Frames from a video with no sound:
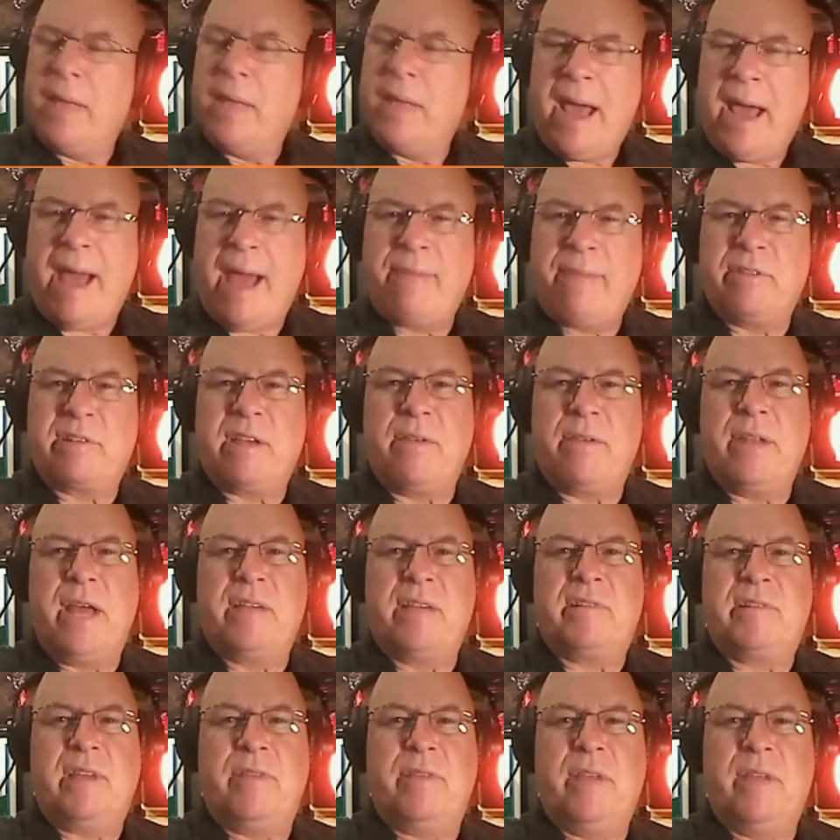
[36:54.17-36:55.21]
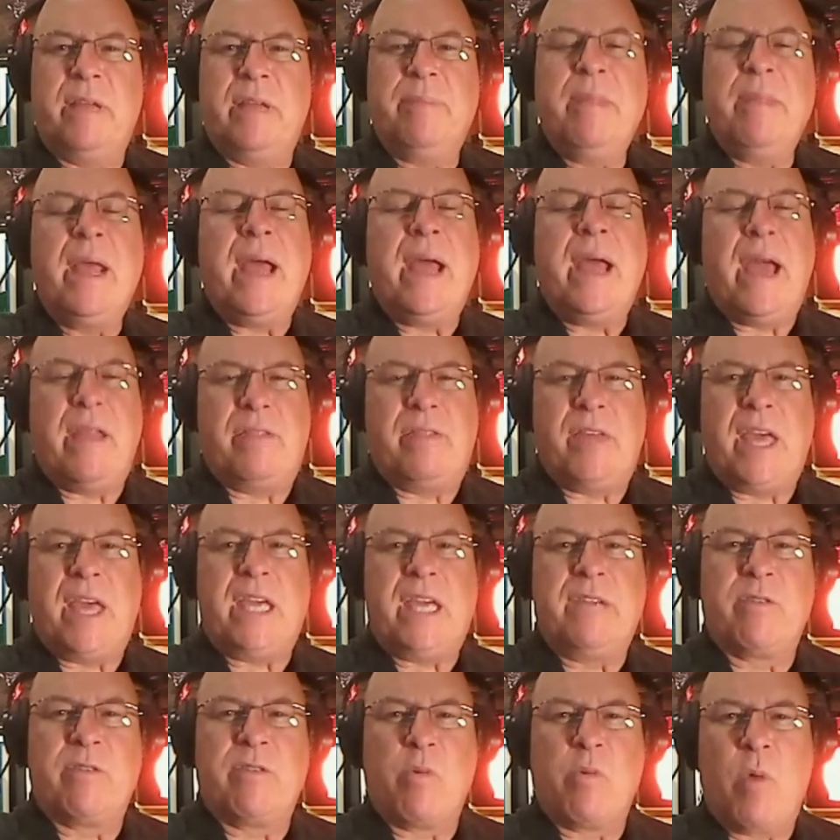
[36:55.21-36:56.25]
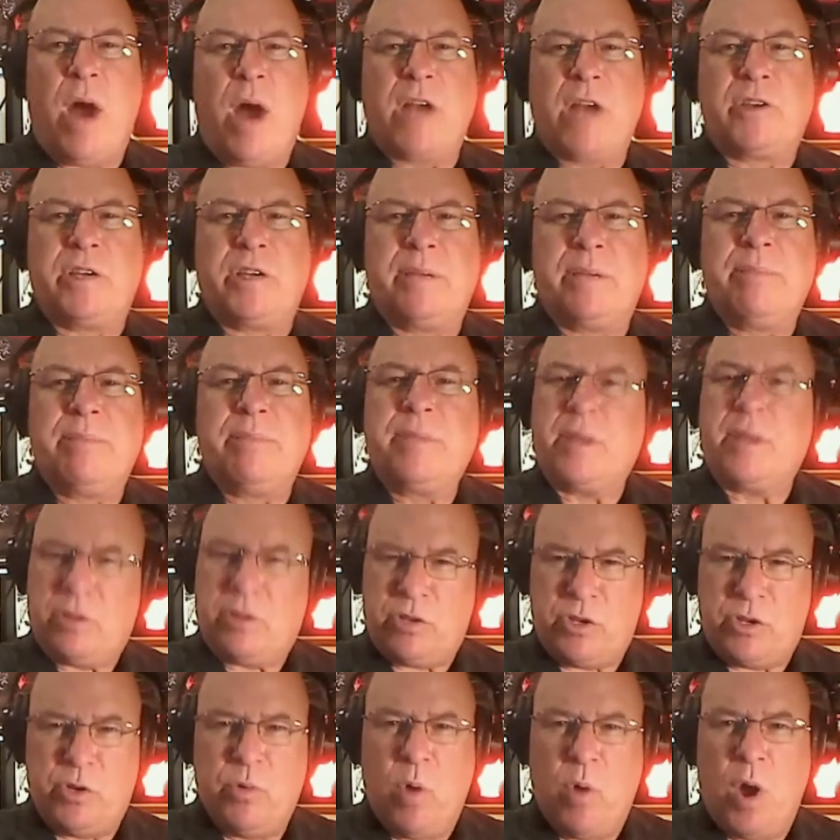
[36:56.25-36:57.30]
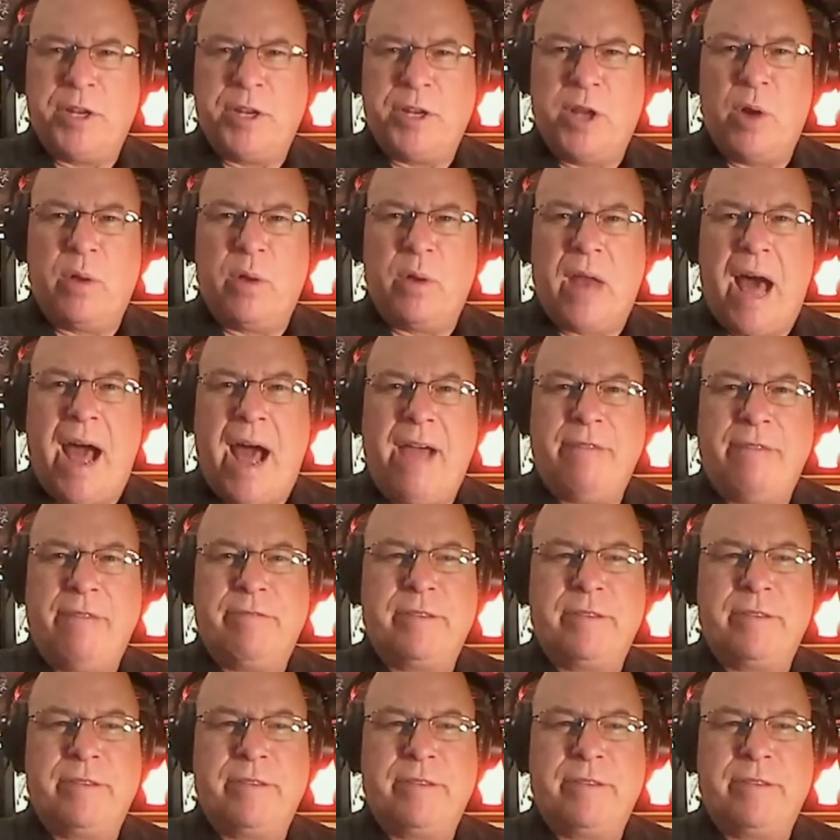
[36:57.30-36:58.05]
Have yourself a nice evening, and thank you for watching You Ought to Know Live.